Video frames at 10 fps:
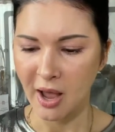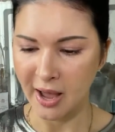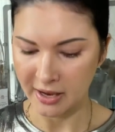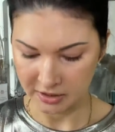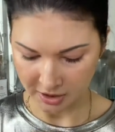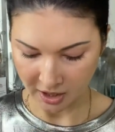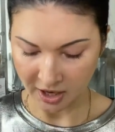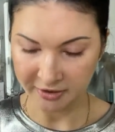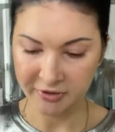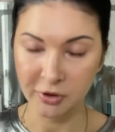and
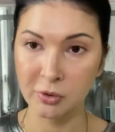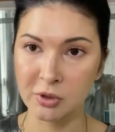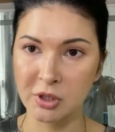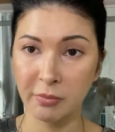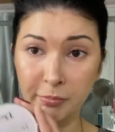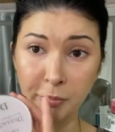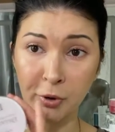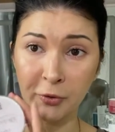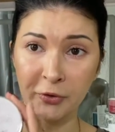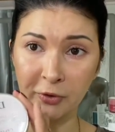I've used
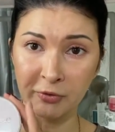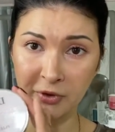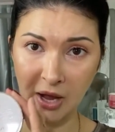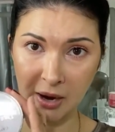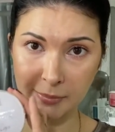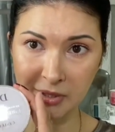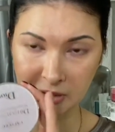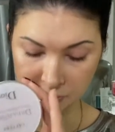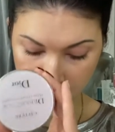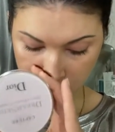both of them
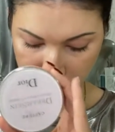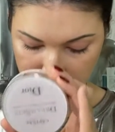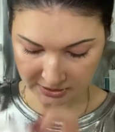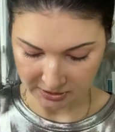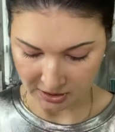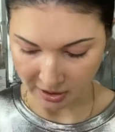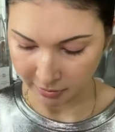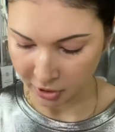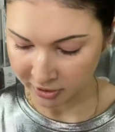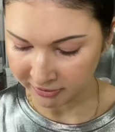during
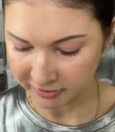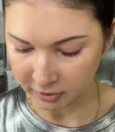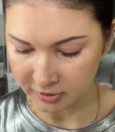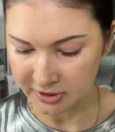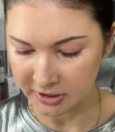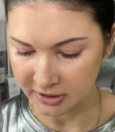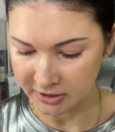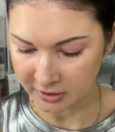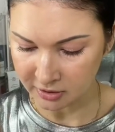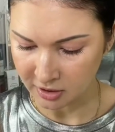summer, fall
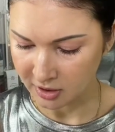season.